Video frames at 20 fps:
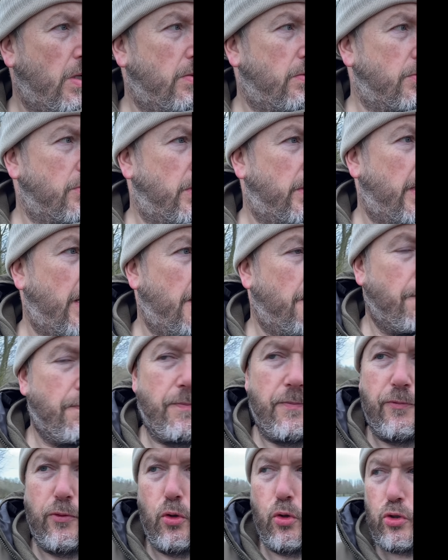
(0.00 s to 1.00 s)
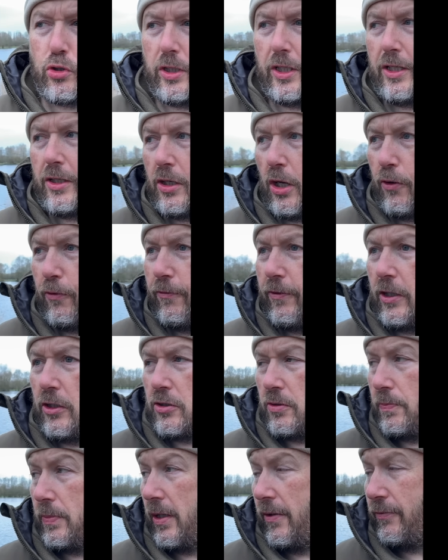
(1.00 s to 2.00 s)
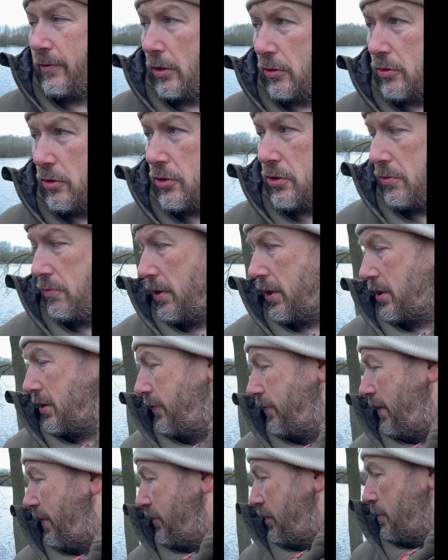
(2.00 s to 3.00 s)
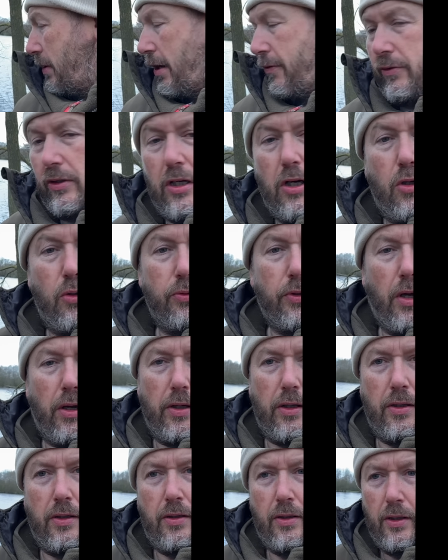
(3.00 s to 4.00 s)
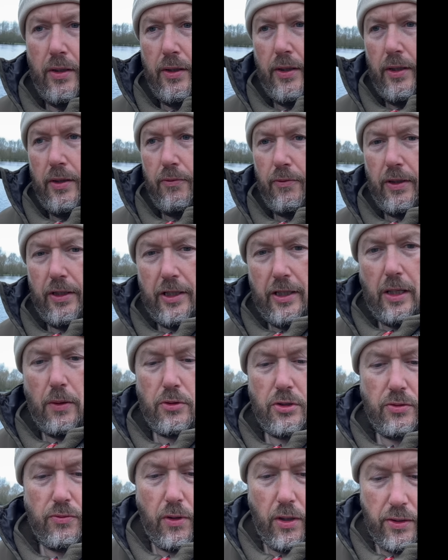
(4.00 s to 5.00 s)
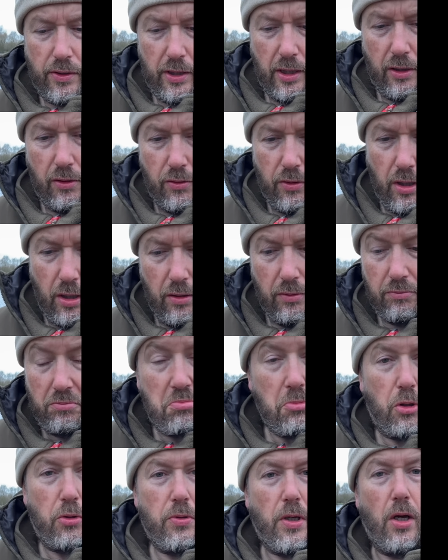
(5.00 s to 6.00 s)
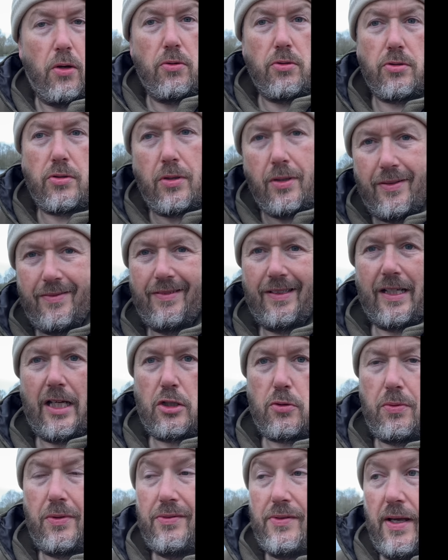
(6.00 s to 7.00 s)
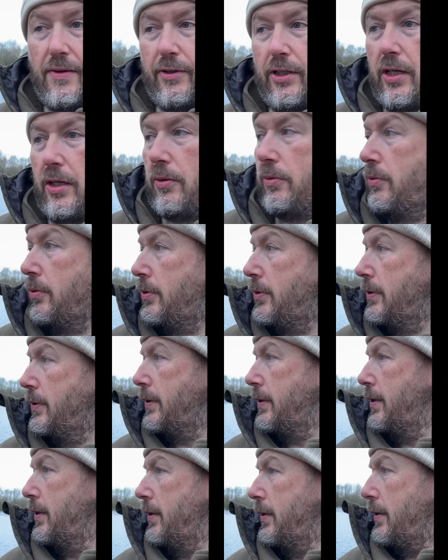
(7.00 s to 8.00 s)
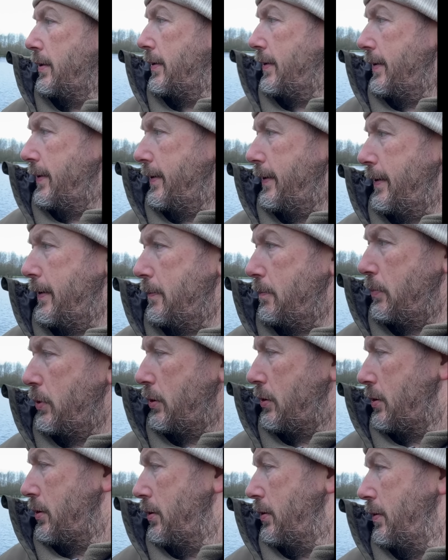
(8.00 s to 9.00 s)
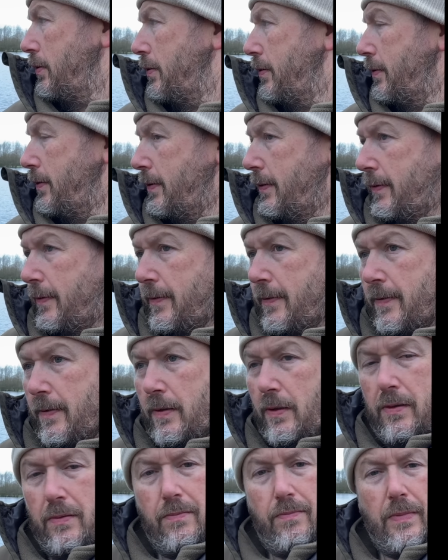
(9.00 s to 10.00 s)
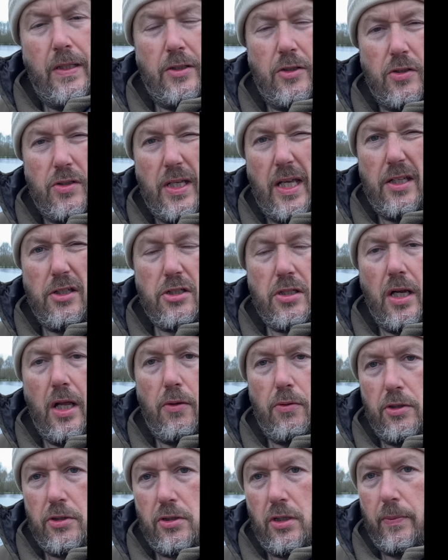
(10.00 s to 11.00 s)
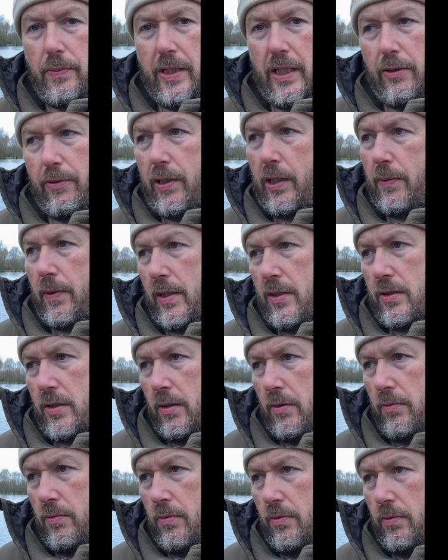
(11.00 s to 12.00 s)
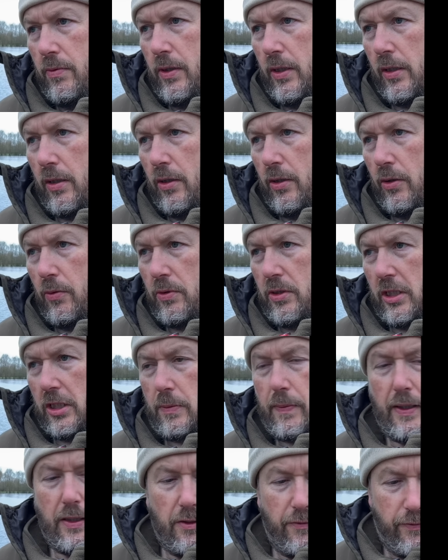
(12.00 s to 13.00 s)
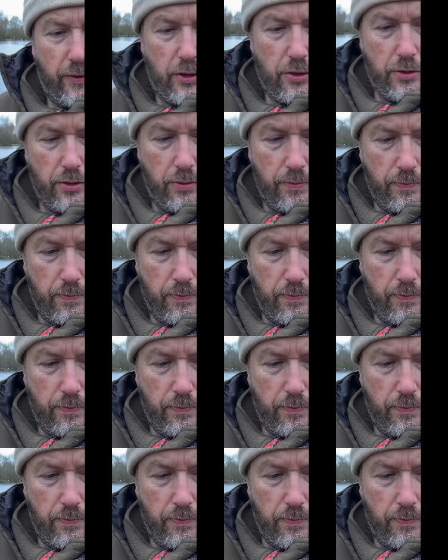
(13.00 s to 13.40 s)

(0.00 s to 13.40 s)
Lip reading: So yeah, unfortunately no fish, but I've not touched the rigs, I've left them out for the whole night. Whether that was the right thing or not, who knows? I guess we'll never know. But as I say, it's slow this time of year anyway, so you can't always expect to fish.